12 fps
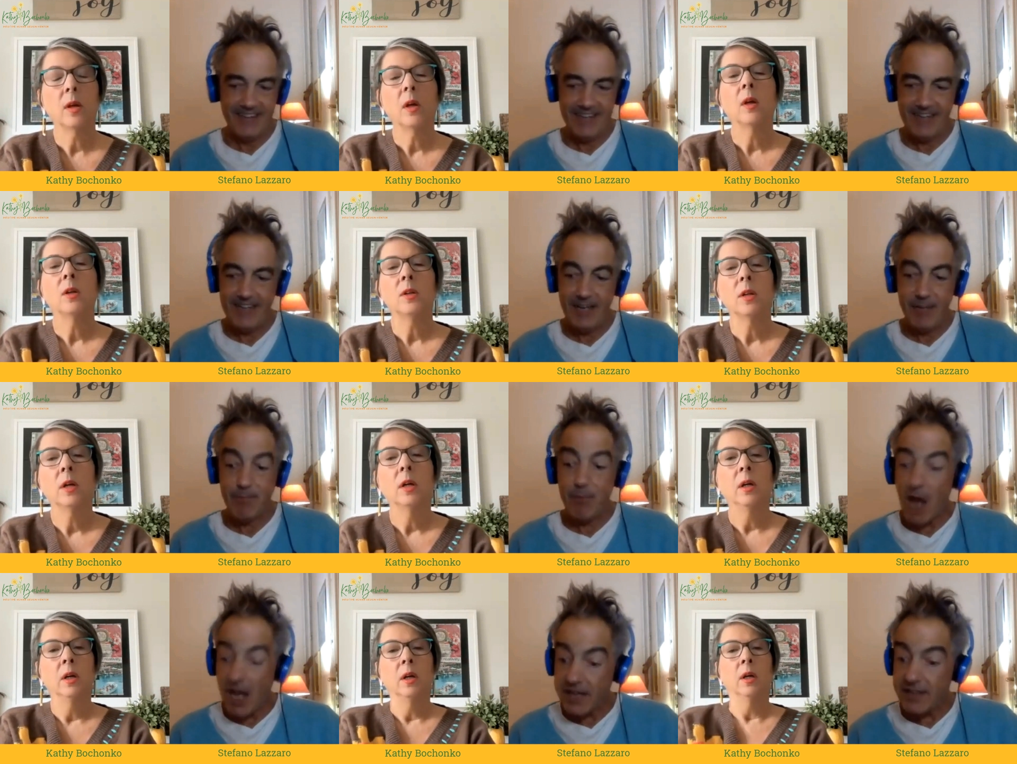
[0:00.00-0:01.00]
Speaker 1: Uh,
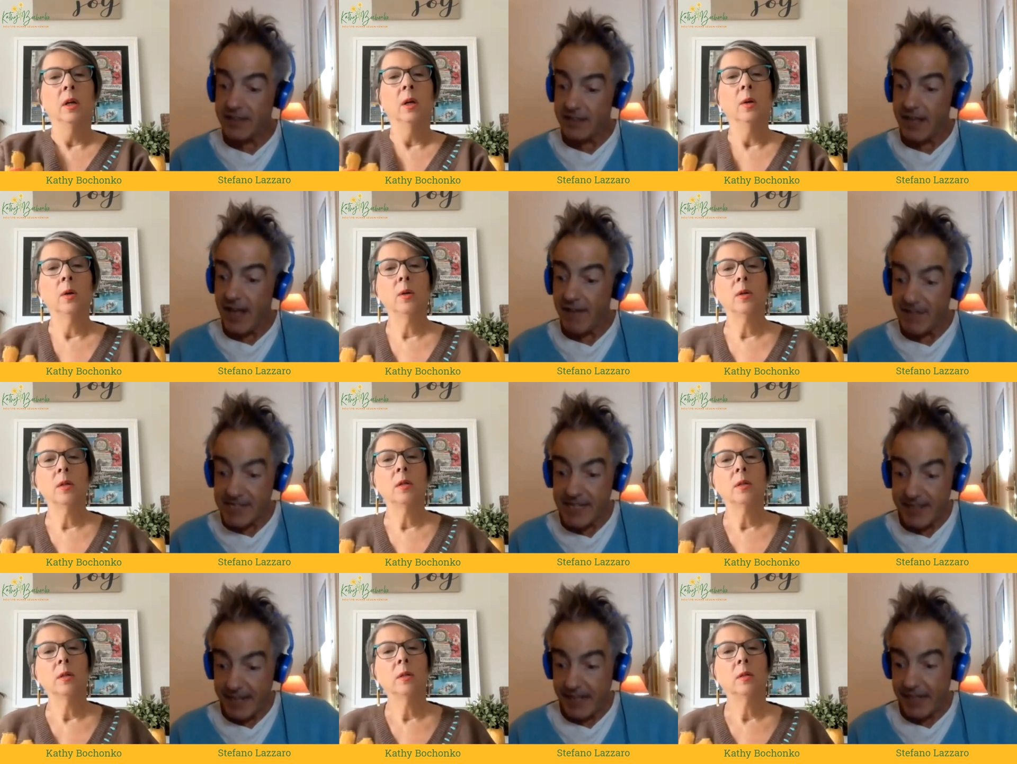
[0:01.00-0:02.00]
but having
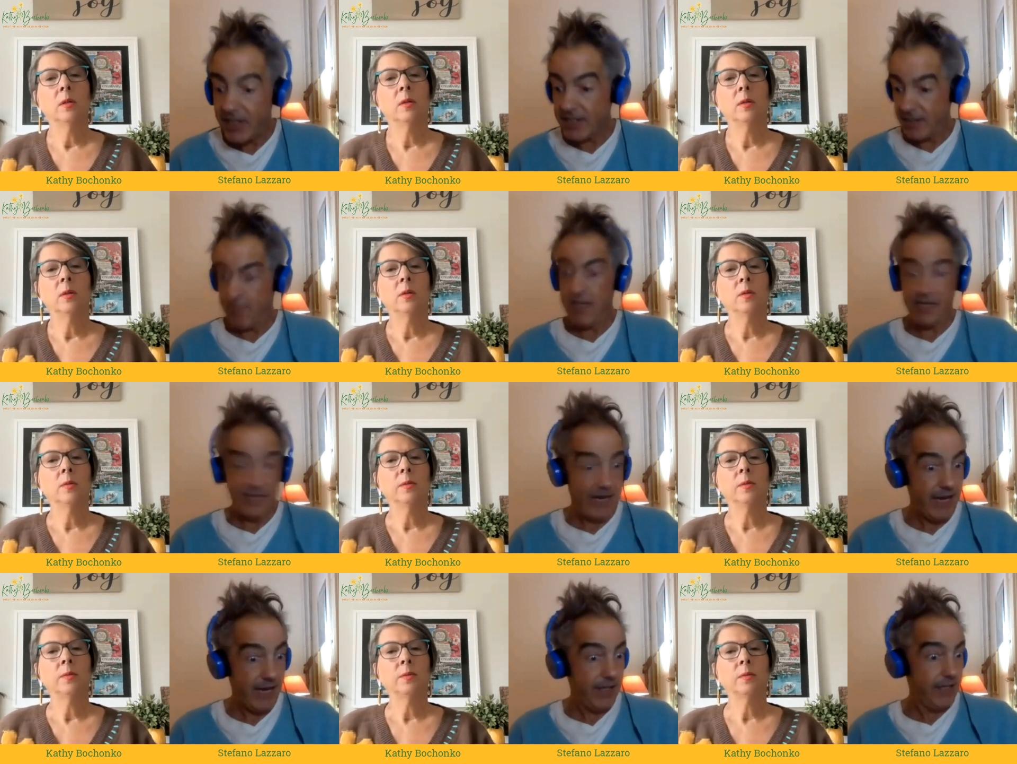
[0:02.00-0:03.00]
said that, it doesn't mean that
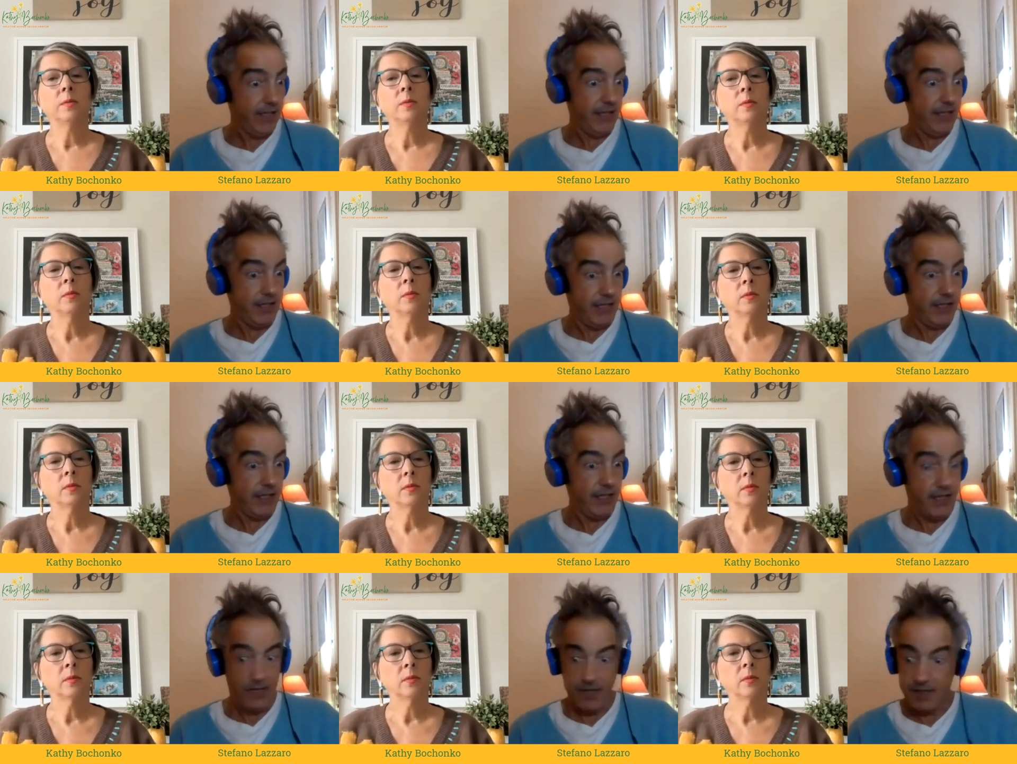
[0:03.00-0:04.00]
I did, it
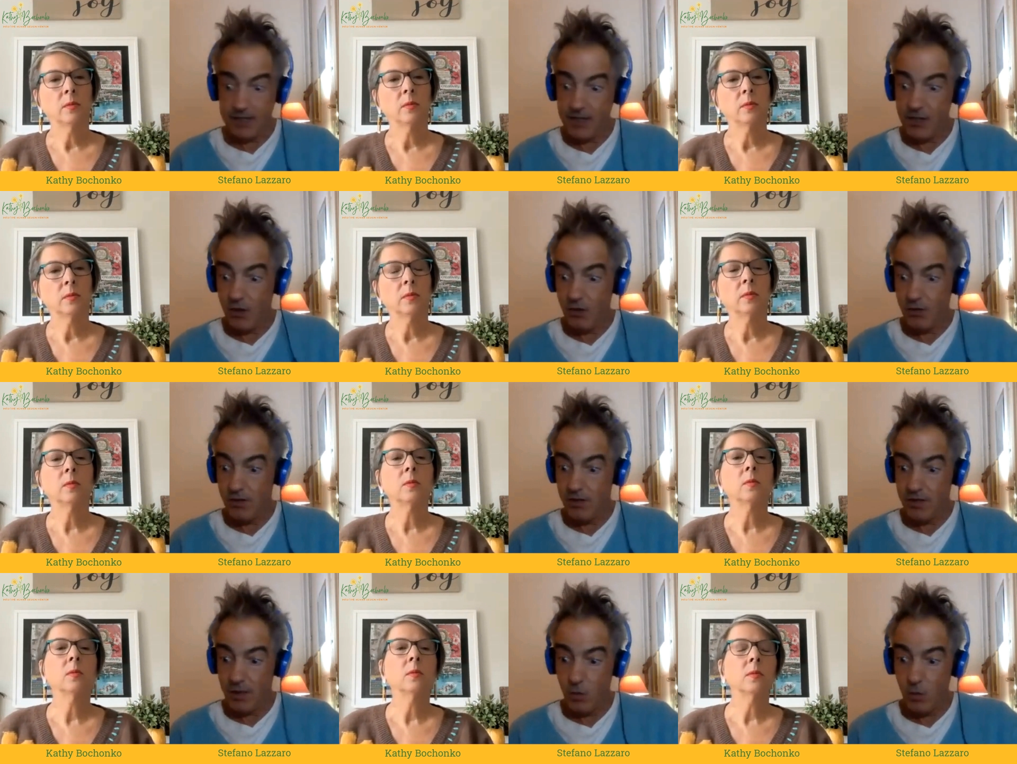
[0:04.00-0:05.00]
didn't, you know,
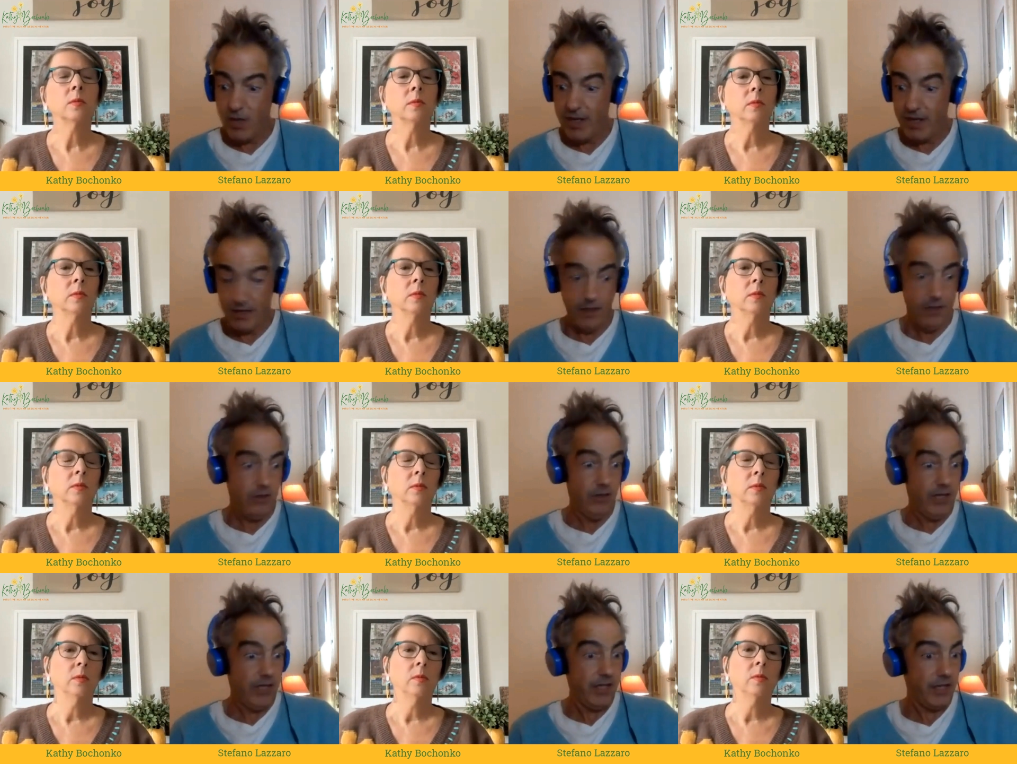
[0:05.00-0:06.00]
awake, you know,
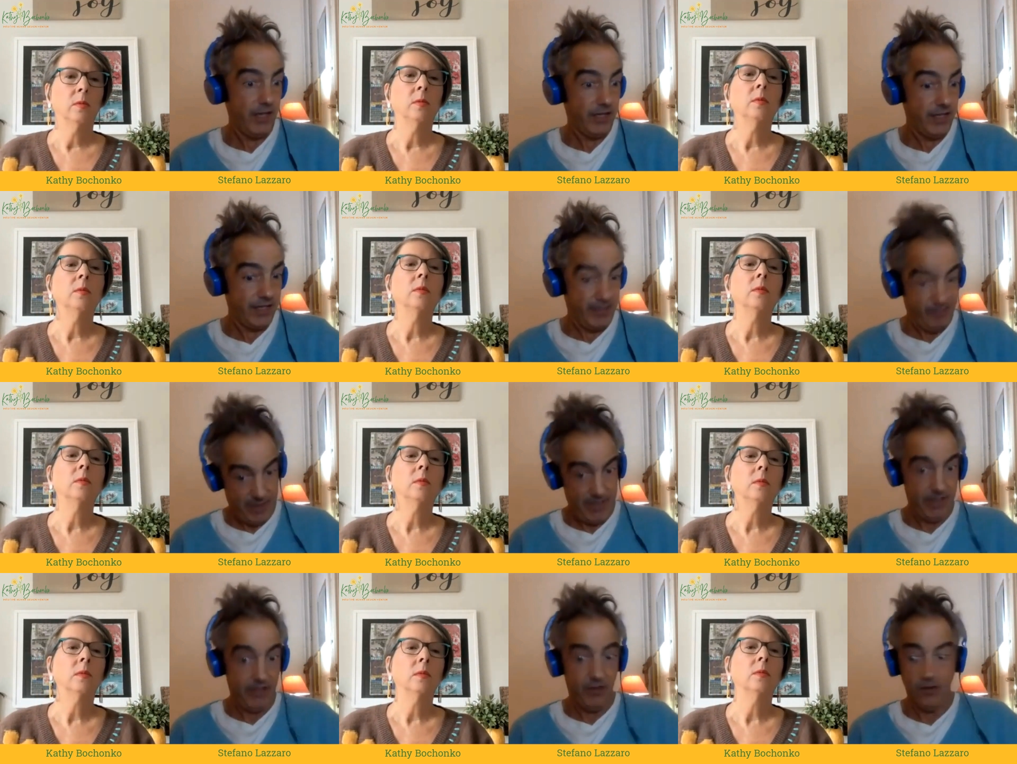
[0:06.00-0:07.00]
it, it did give me a
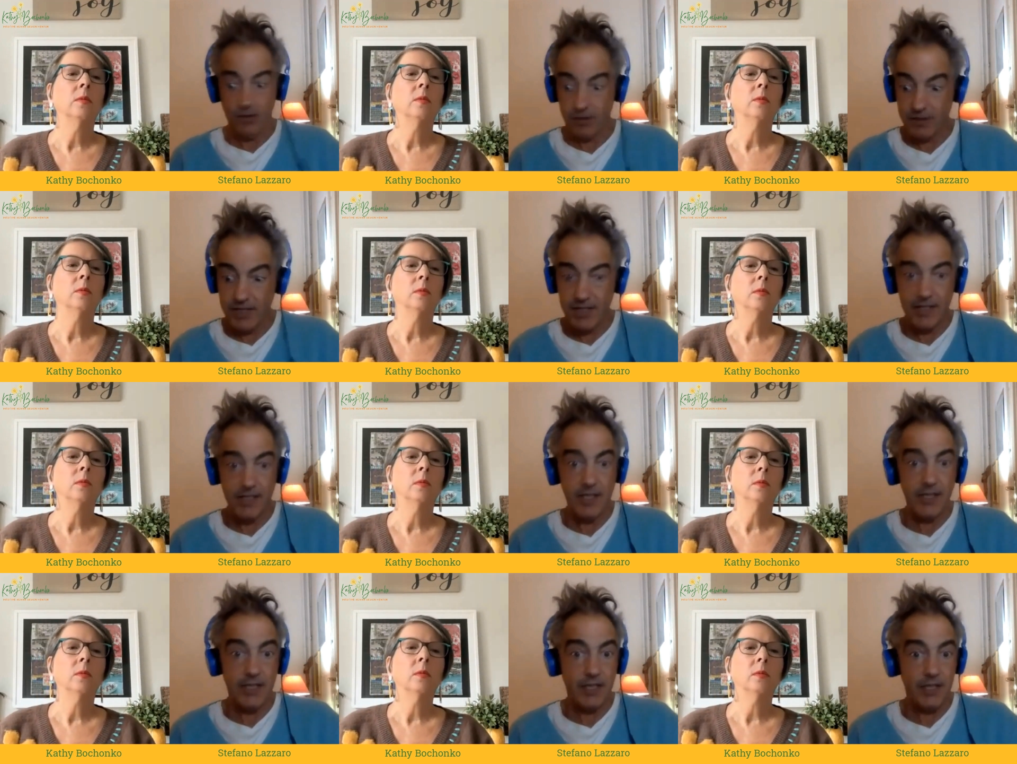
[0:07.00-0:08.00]
little dingy
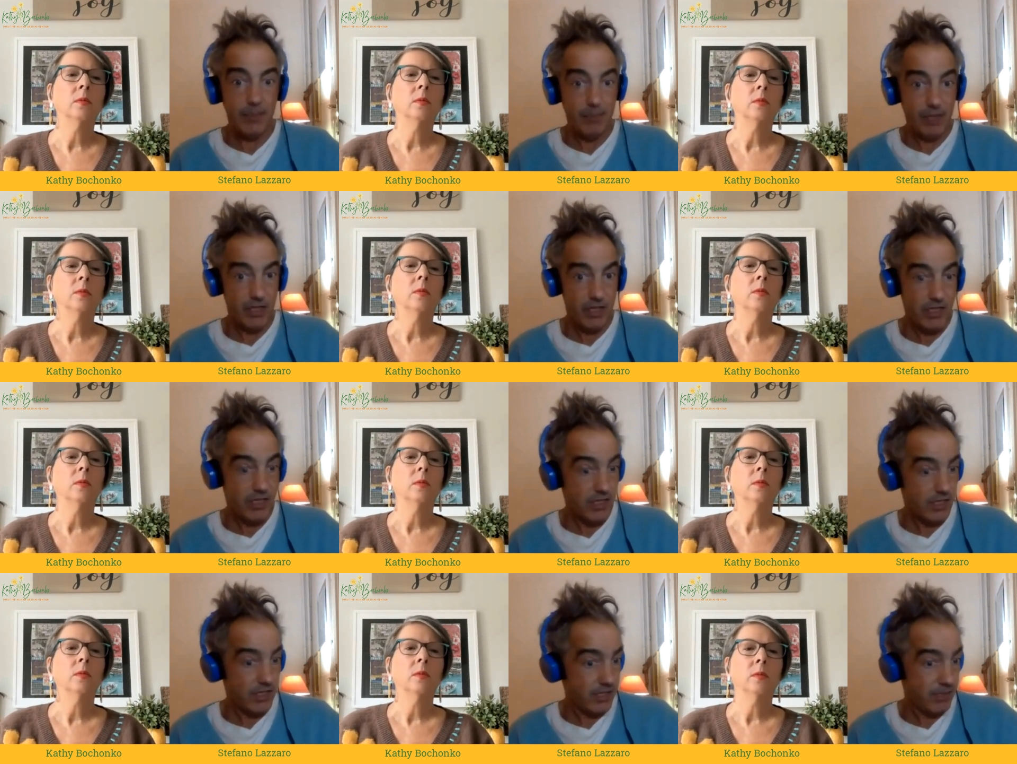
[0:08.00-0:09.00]
dingy
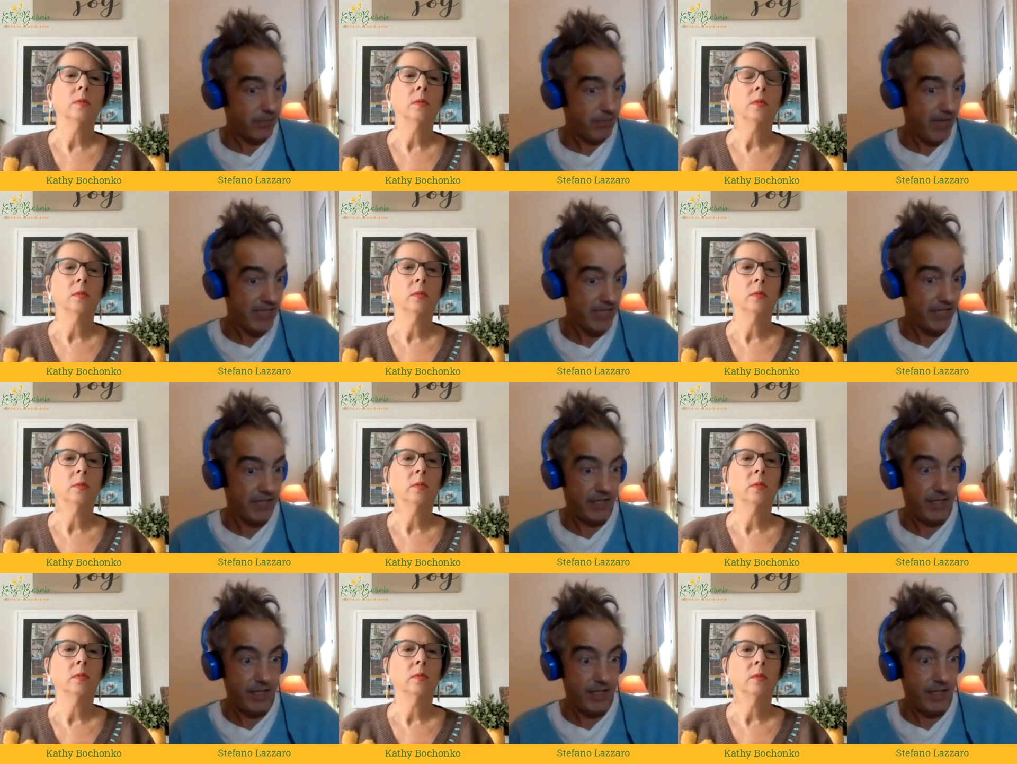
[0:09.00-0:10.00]
because
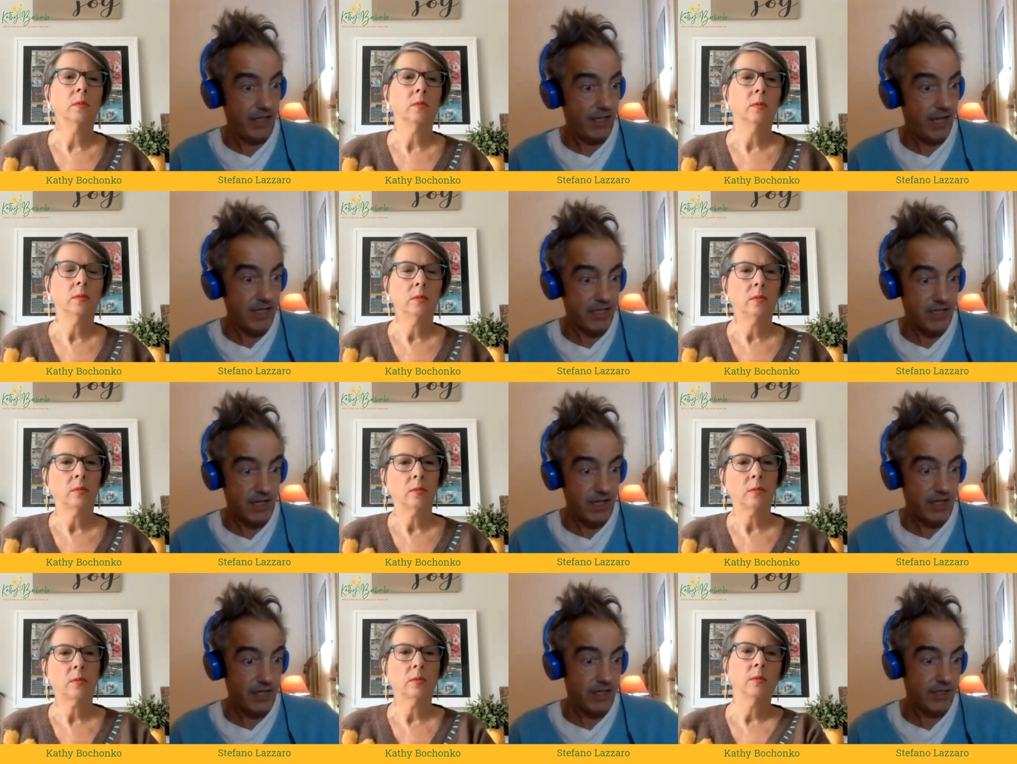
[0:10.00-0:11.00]
basically I
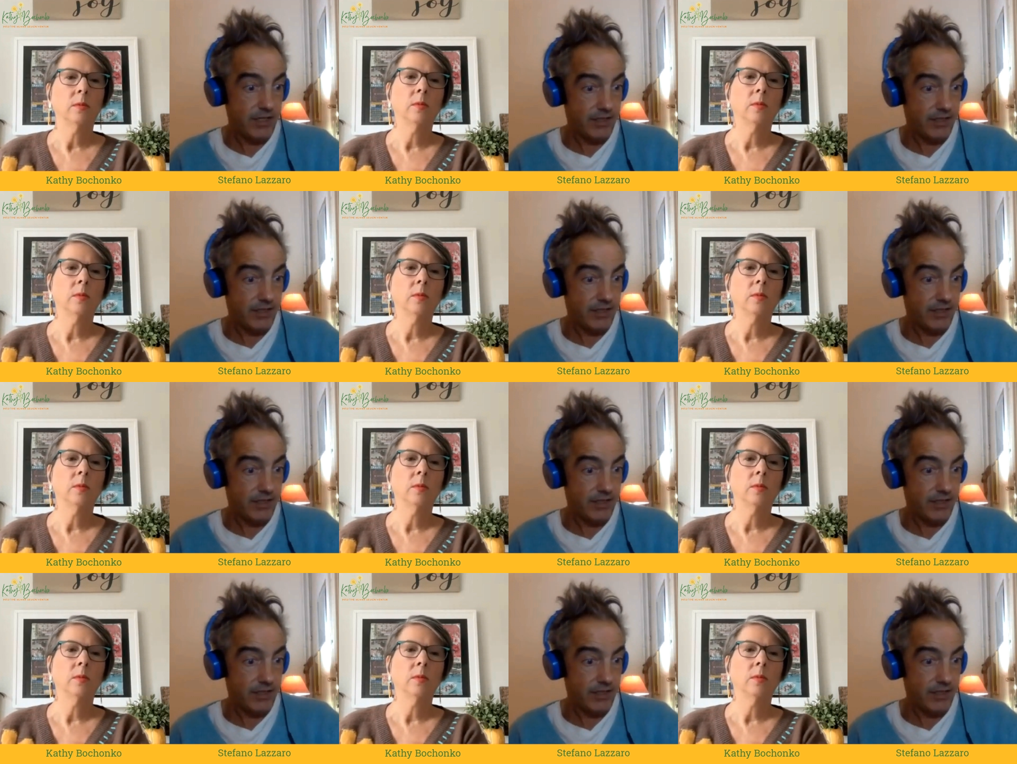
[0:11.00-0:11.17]
started